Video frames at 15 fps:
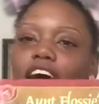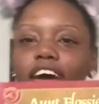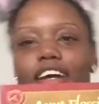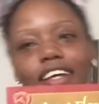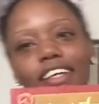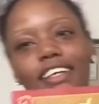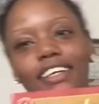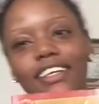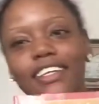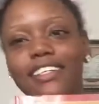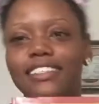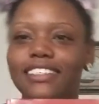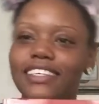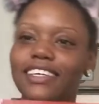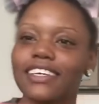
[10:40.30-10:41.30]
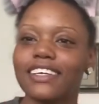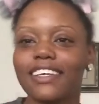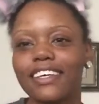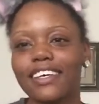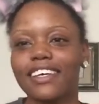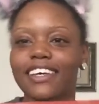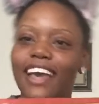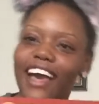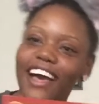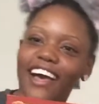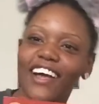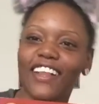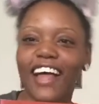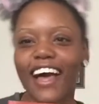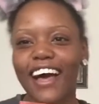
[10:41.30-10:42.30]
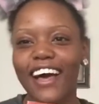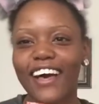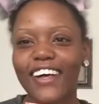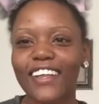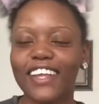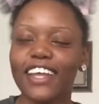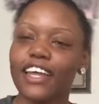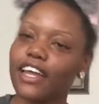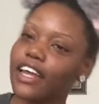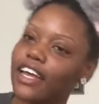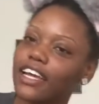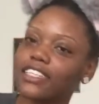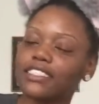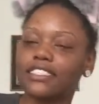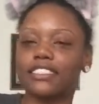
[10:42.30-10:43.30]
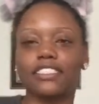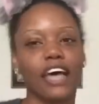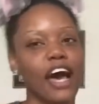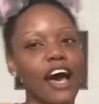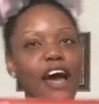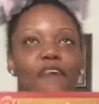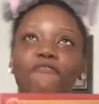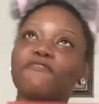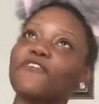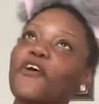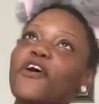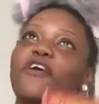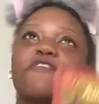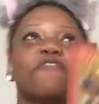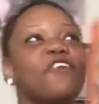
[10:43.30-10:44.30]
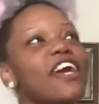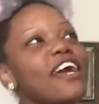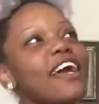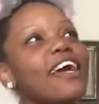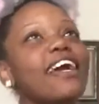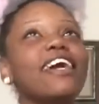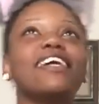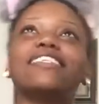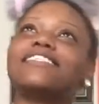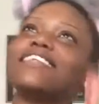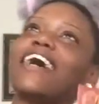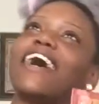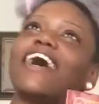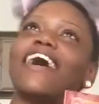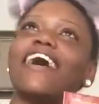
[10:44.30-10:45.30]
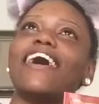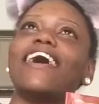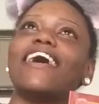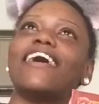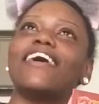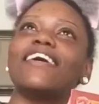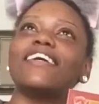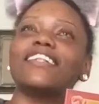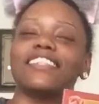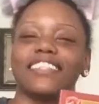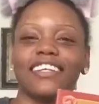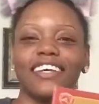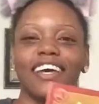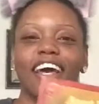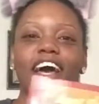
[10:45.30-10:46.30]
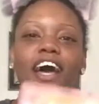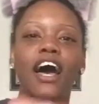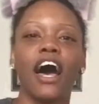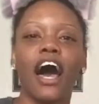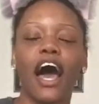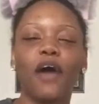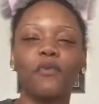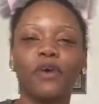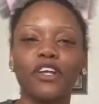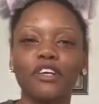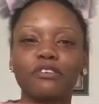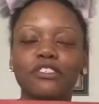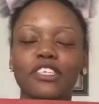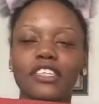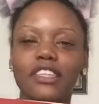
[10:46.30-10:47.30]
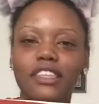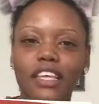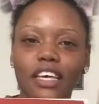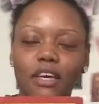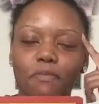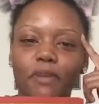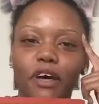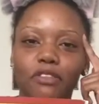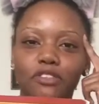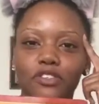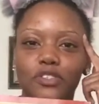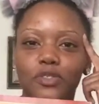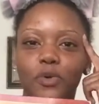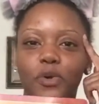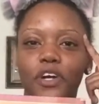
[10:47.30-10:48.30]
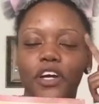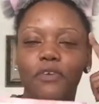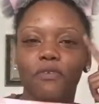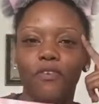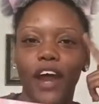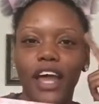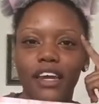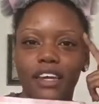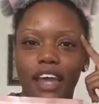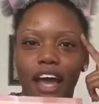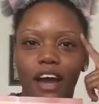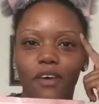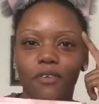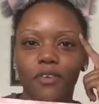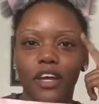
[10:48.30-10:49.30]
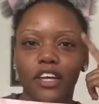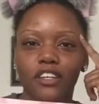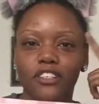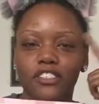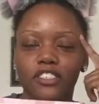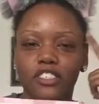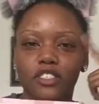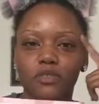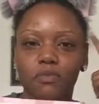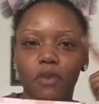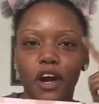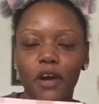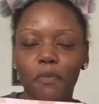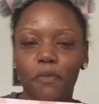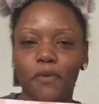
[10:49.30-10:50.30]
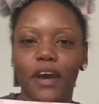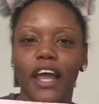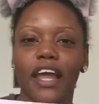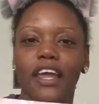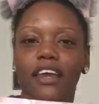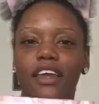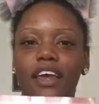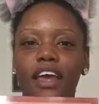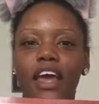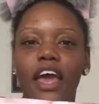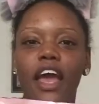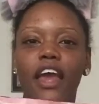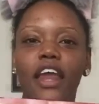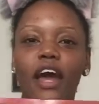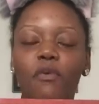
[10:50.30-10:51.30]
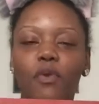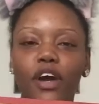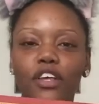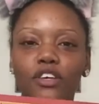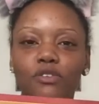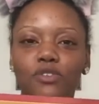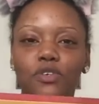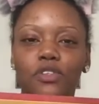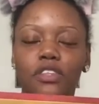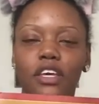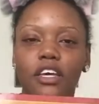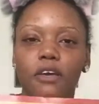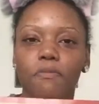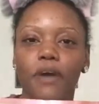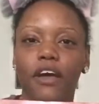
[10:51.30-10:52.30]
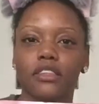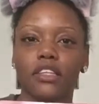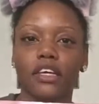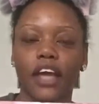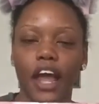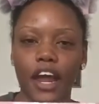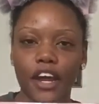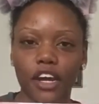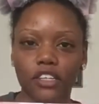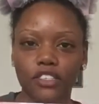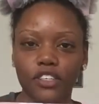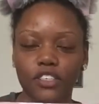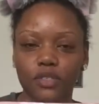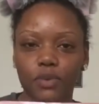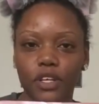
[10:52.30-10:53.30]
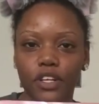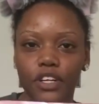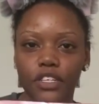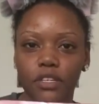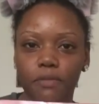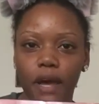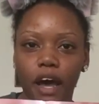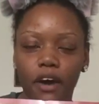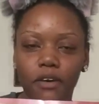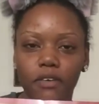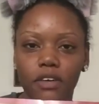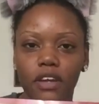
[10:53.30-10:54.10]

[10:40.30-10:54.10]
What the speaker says: RETELL, it's time for retell. I want you to think about the story right now in your smart brain, and I want you to think about the characters we learned about,